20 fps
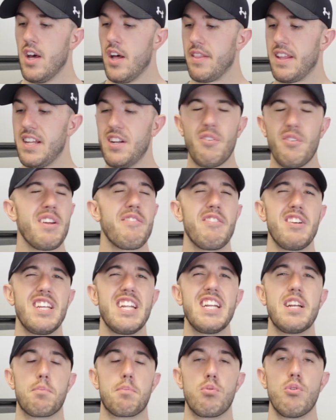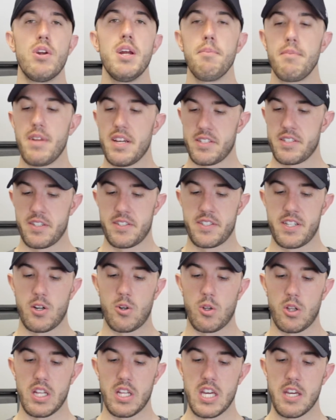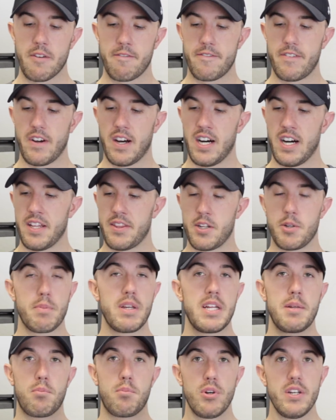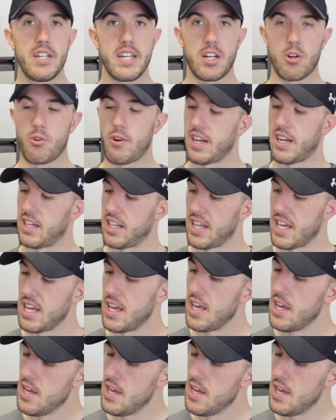they don't even need a brim necessarily if they're being printed correctly.